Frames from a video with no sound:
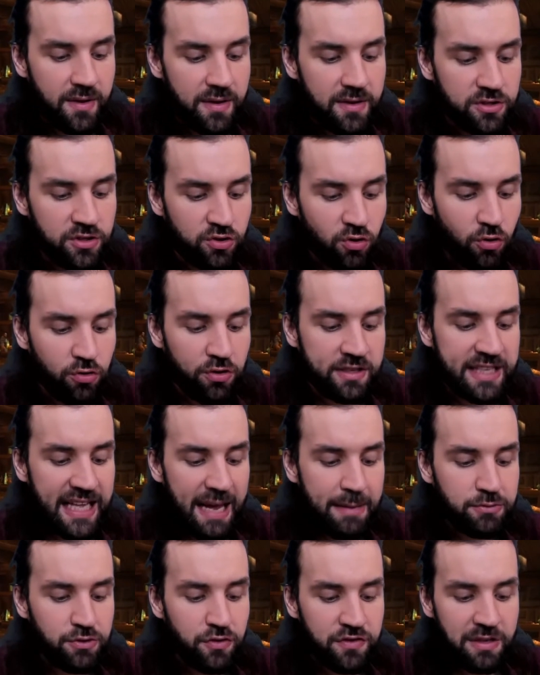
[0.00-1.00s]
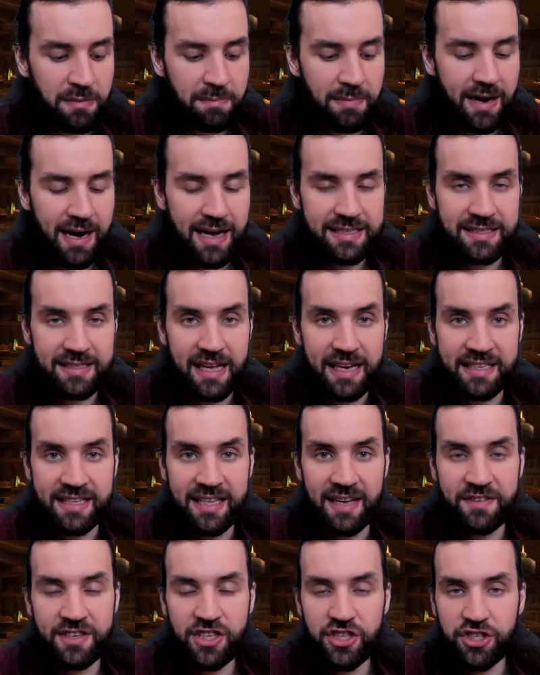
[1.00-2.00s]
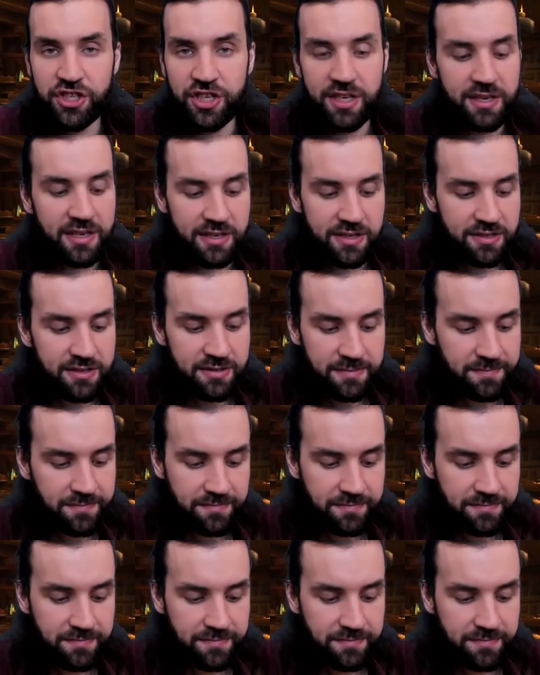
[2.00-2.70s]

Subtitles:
strong names of the past like Da Vinci and